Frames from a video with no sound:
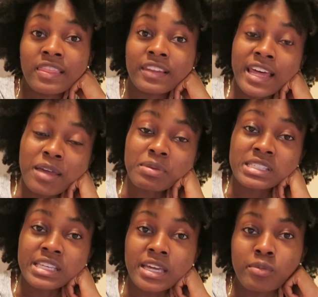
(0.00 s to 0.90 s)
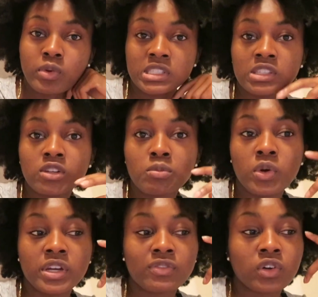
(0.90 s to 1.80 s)
The lab exam was a little
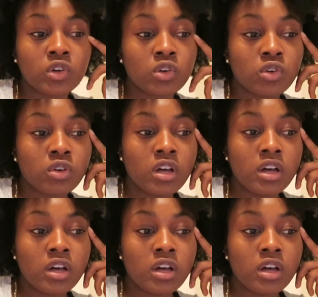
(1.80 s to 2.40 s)
more difficult.